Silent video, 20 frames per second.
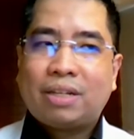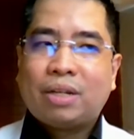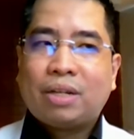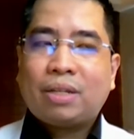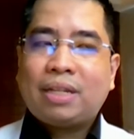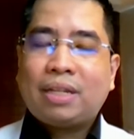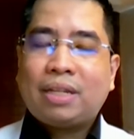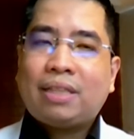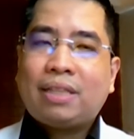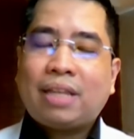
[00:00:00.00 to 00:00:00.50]

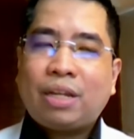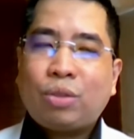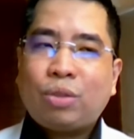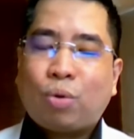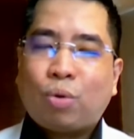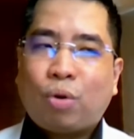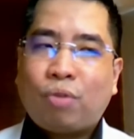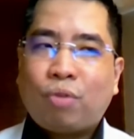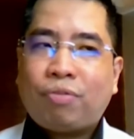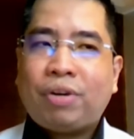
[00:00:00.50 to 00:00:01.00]
They tend to
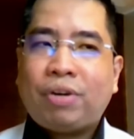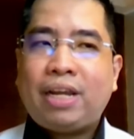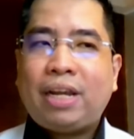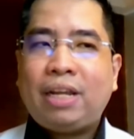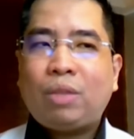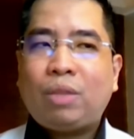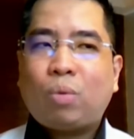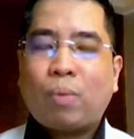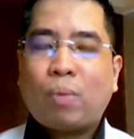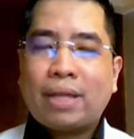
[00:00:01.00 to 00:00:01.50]

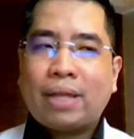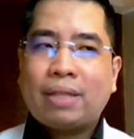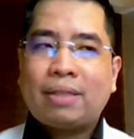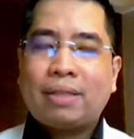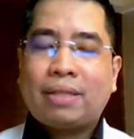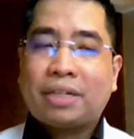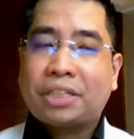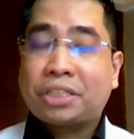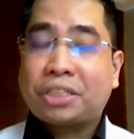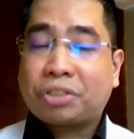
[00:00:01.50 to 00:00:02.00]
overeat when
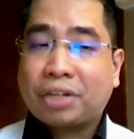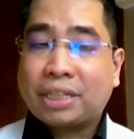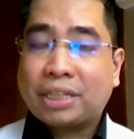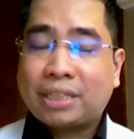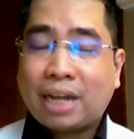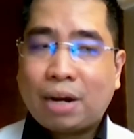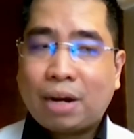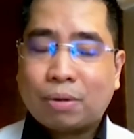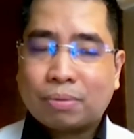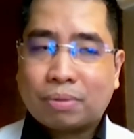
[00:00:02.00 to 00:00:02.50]
they're stressed
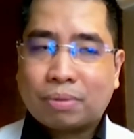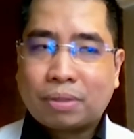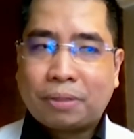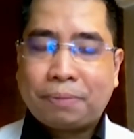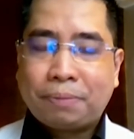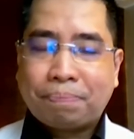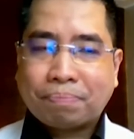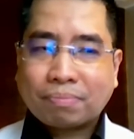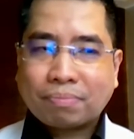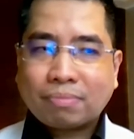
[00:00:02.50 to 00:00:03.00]
out. No?